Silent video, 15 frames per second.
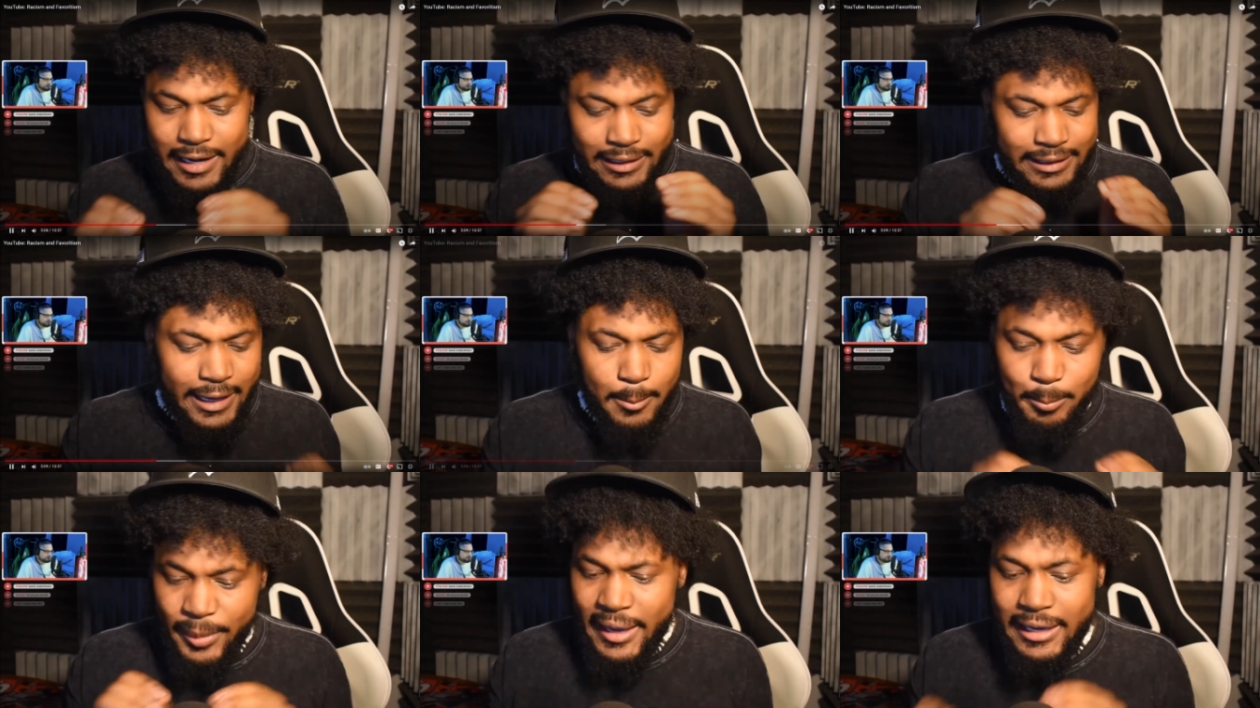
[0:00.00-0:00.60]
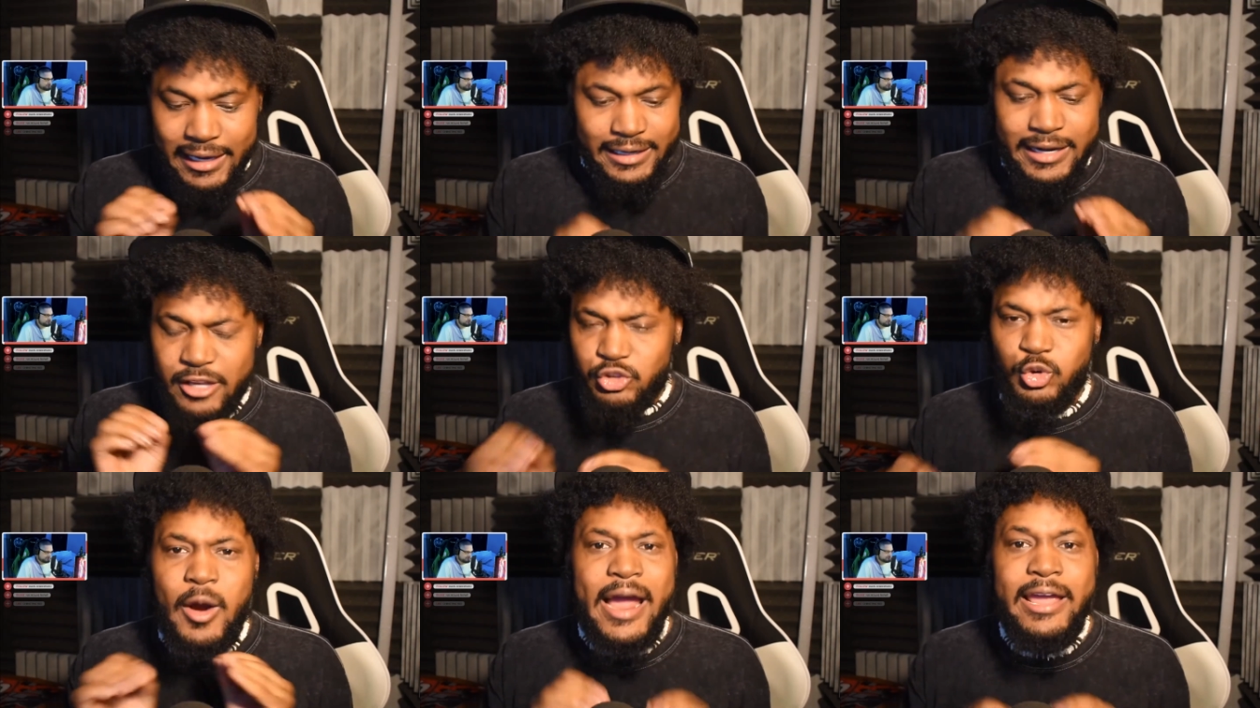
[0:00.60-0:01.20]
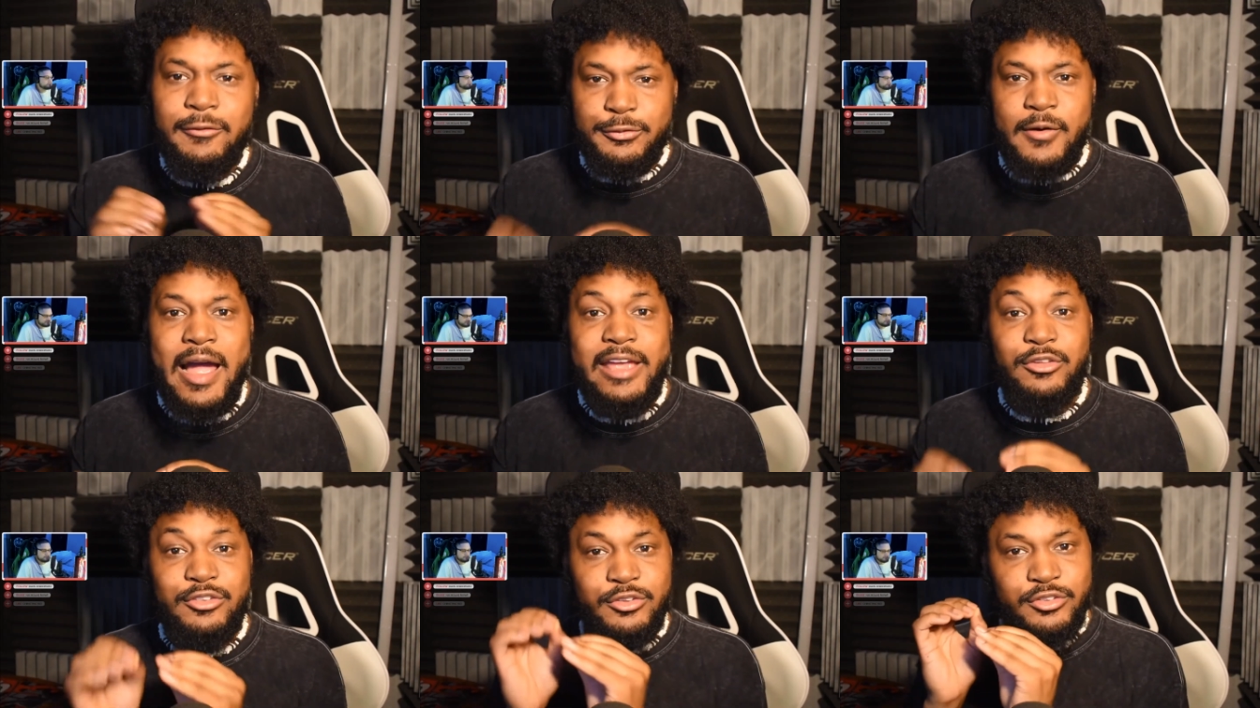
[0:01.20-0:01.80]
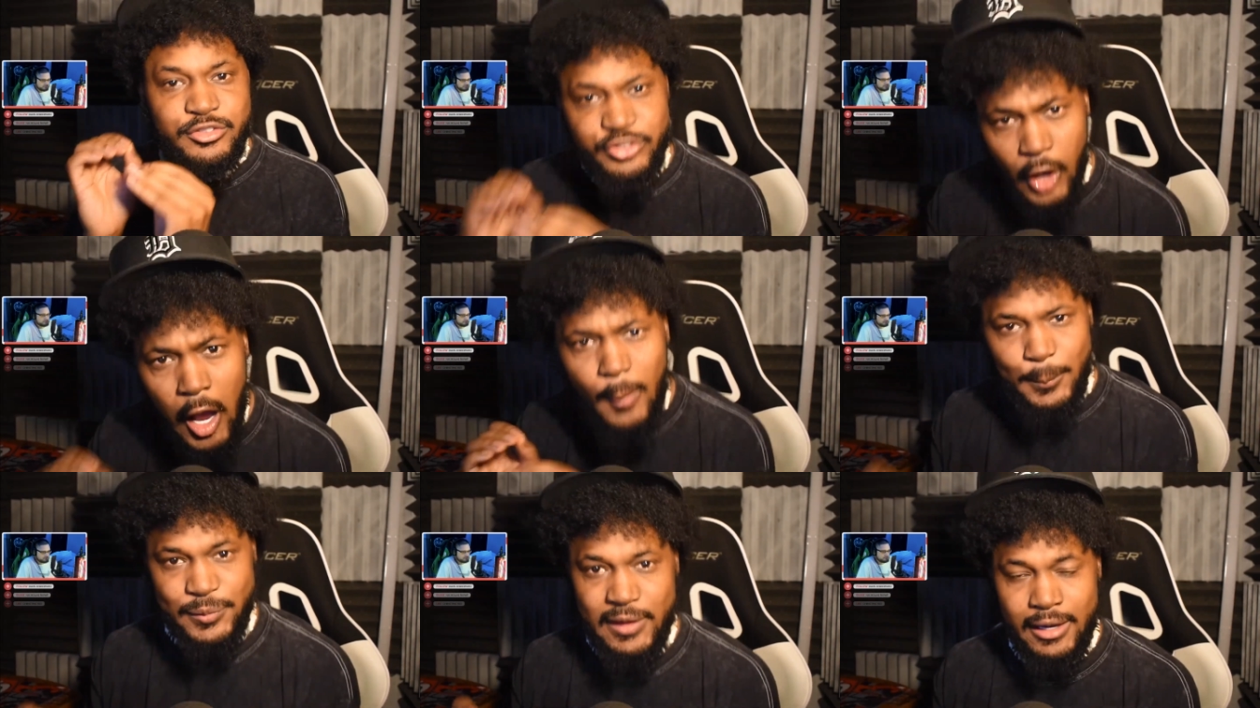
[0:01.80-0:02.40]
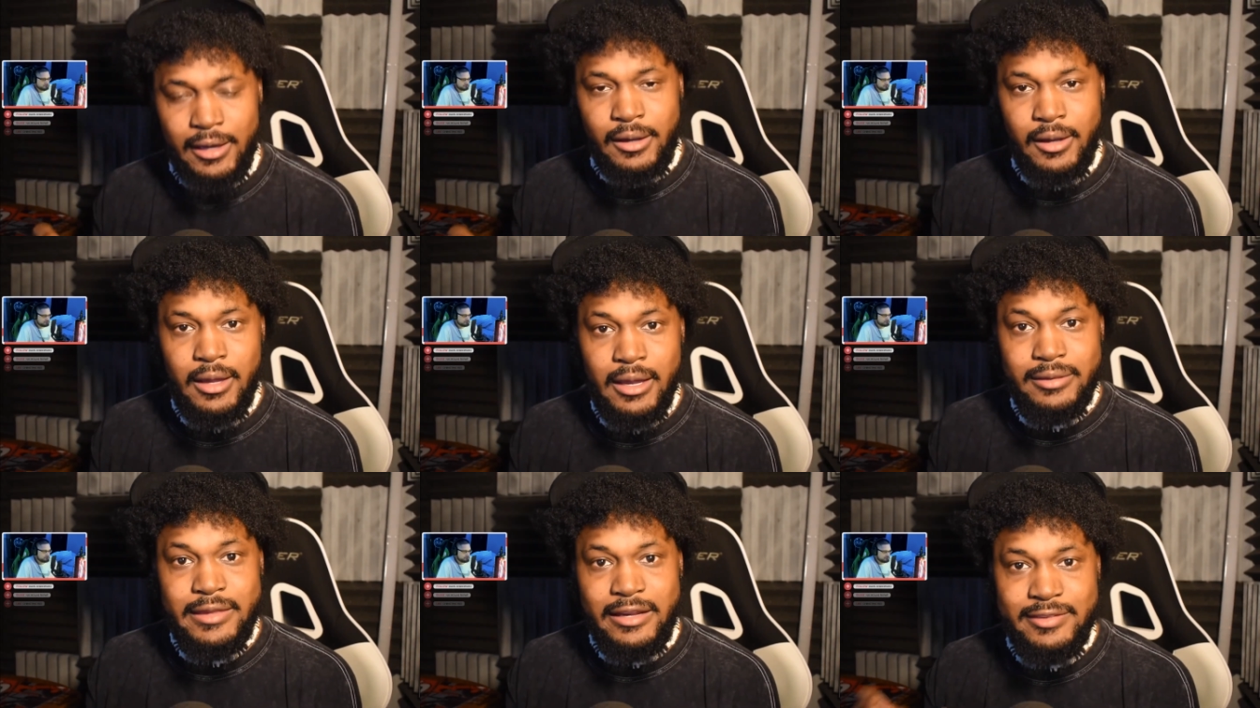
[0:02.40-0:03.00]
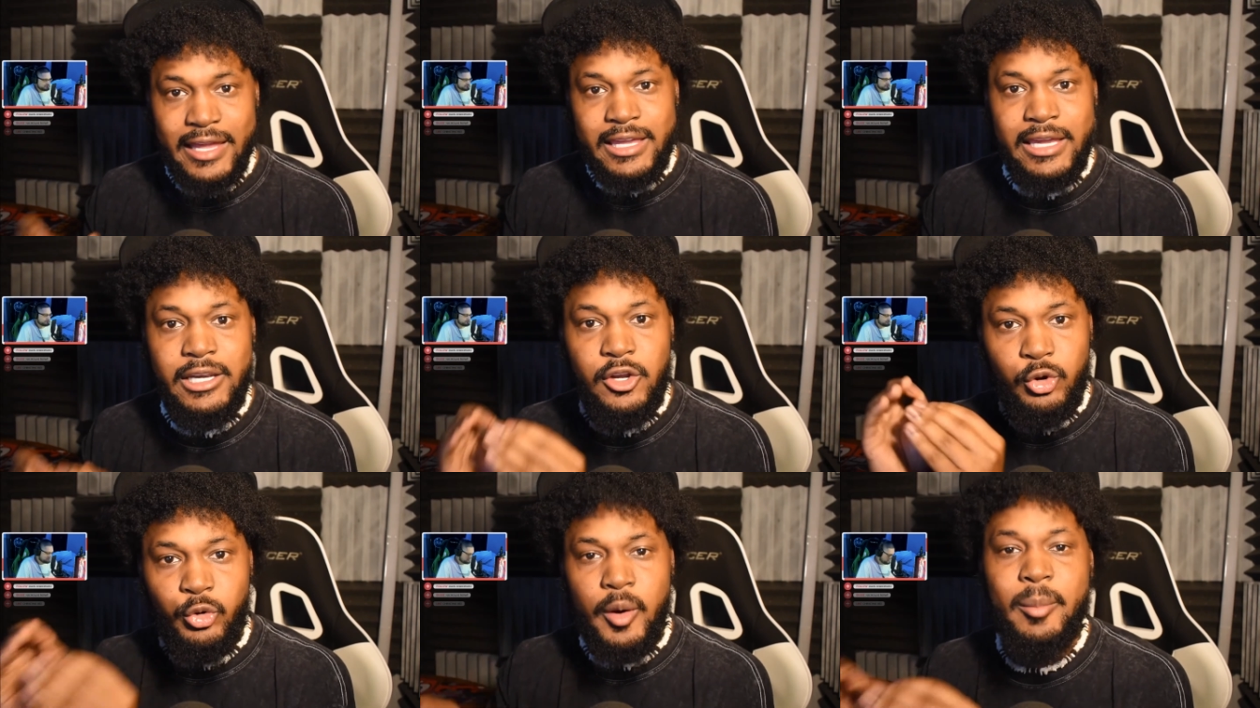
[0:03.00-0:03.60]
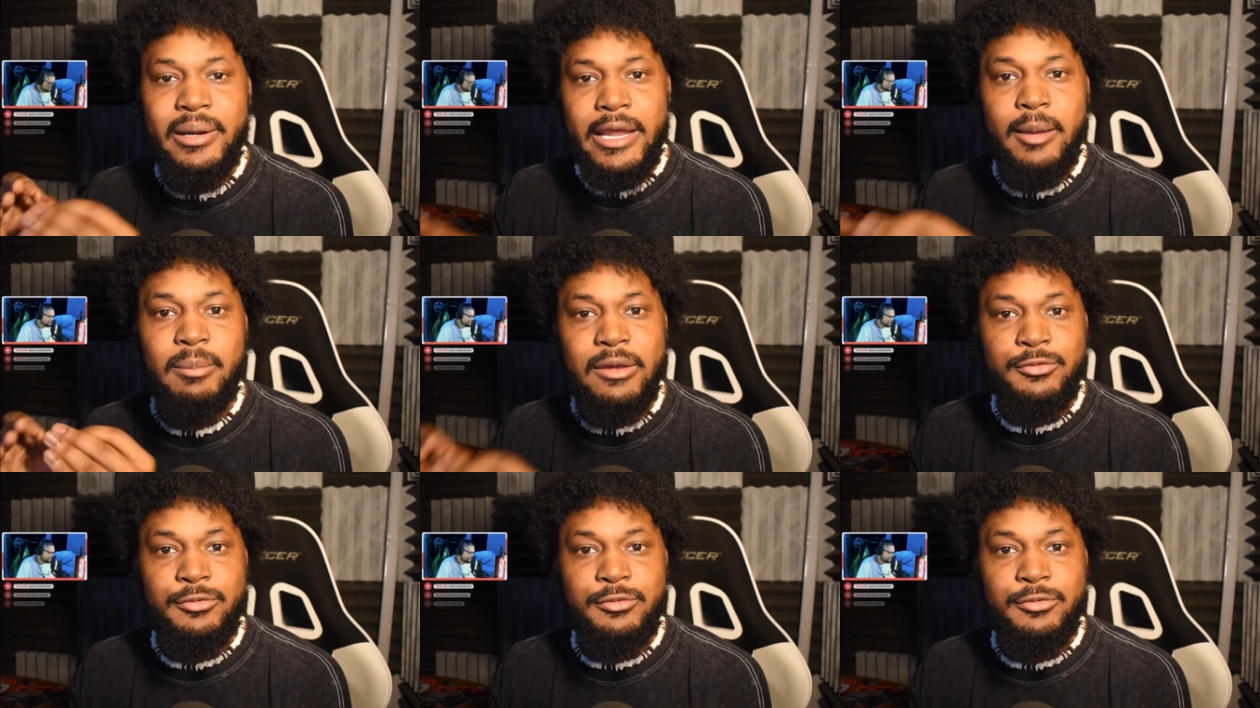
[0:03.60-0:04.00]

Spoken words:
nitpick and they try and find something that they can incriminate me